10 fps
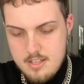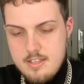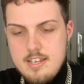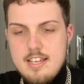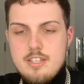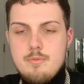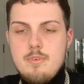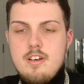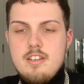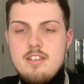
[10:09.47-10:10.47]
The next
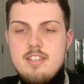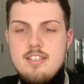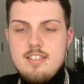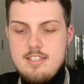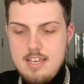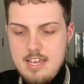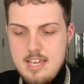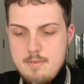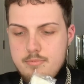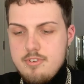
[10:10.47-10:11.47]
one, this is
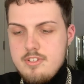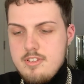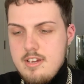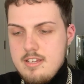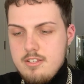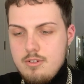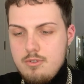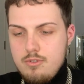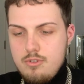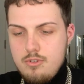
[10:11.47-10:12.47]
a precise
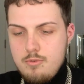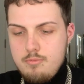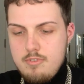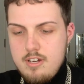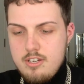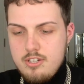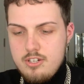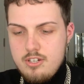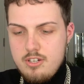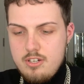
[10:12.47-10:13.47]
contour
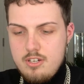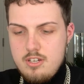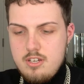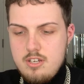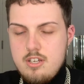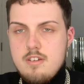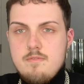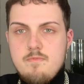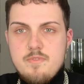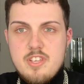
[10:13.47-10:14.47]
brush.
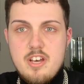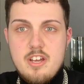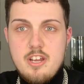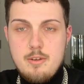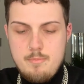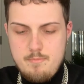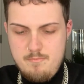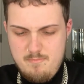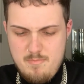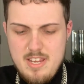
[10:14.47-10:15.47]
Can't
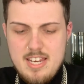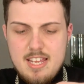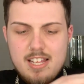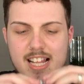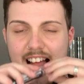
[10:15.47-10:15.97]
open it.